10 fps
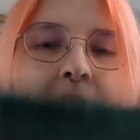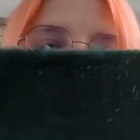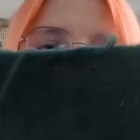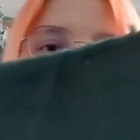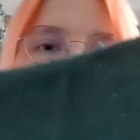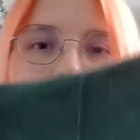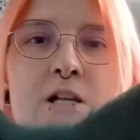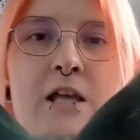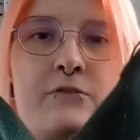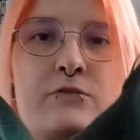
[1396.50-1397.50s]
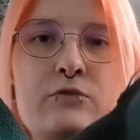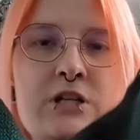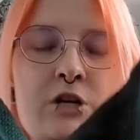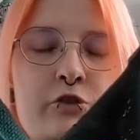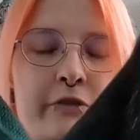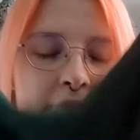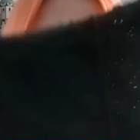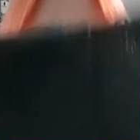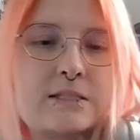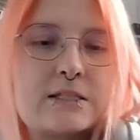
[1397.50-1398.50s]
then I do still have to attach the
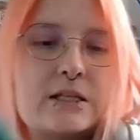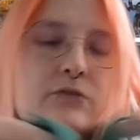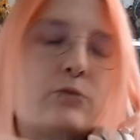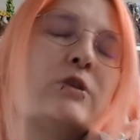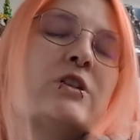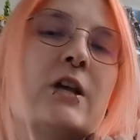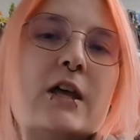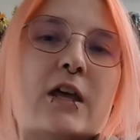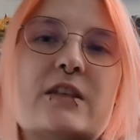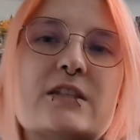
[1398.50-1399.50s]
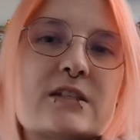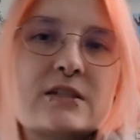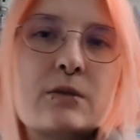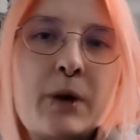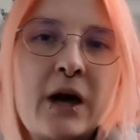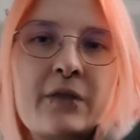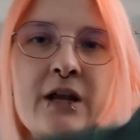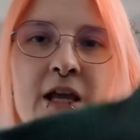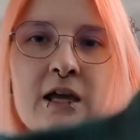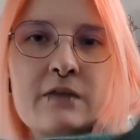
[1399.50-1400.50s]
second sleeve, which this is the part
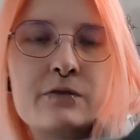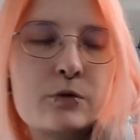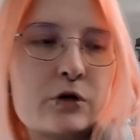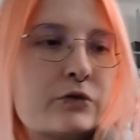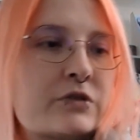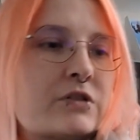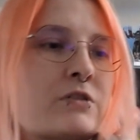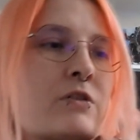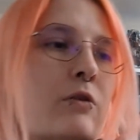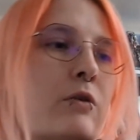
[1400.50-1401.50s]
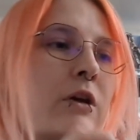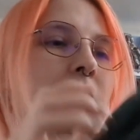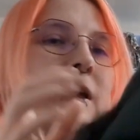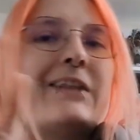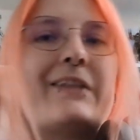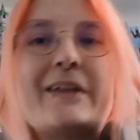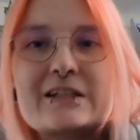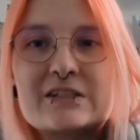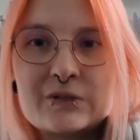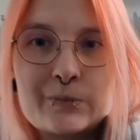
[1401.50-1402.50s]
that I hate the most. So the
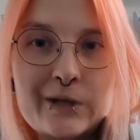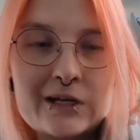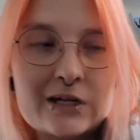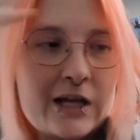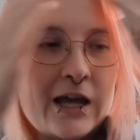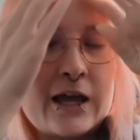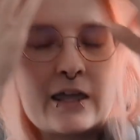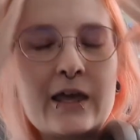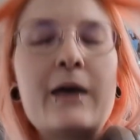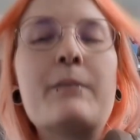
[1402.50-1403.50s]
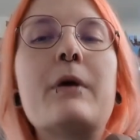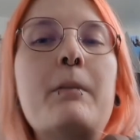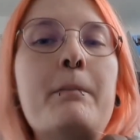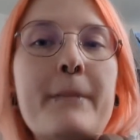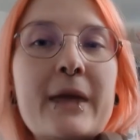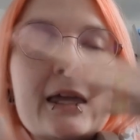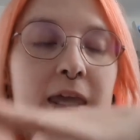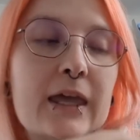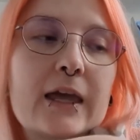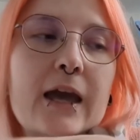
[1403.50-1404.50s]
next sweater I am
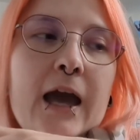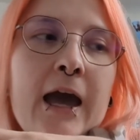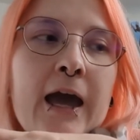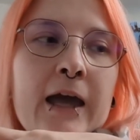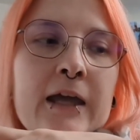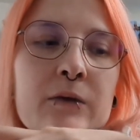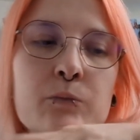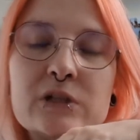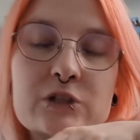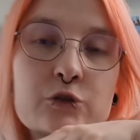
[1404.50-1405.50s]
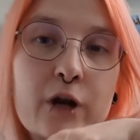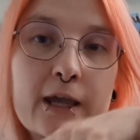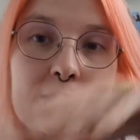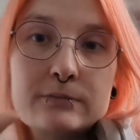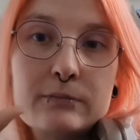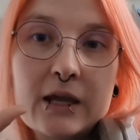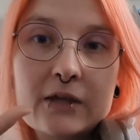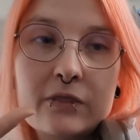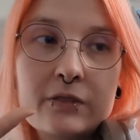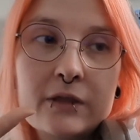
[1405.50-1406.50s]
making, I will try and
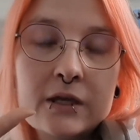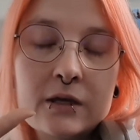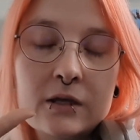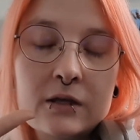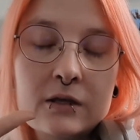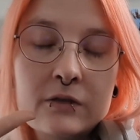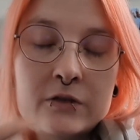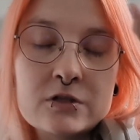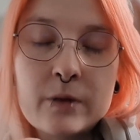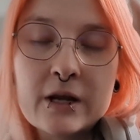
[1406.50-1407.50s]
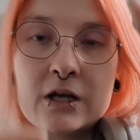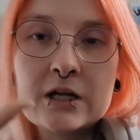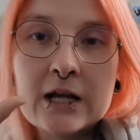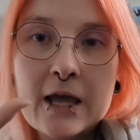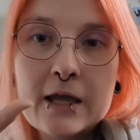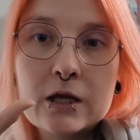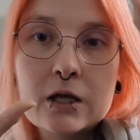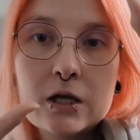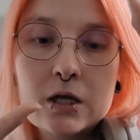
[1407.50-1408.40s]
make the sweater in like